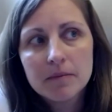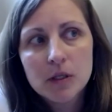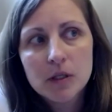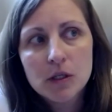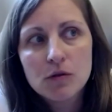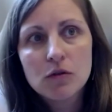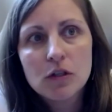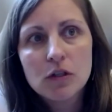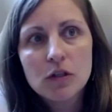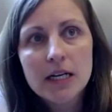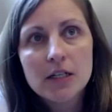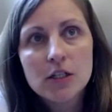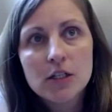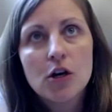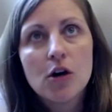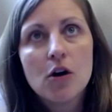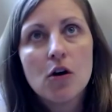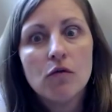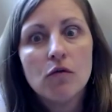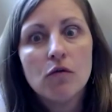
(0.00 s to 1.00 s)
you tend
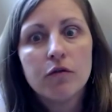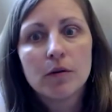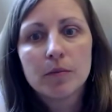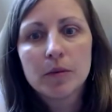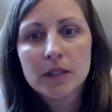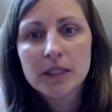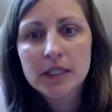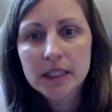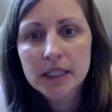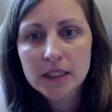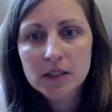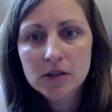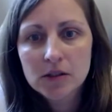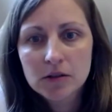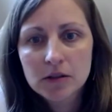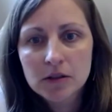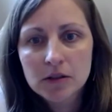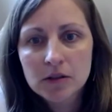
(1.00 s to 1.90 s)
to overpredict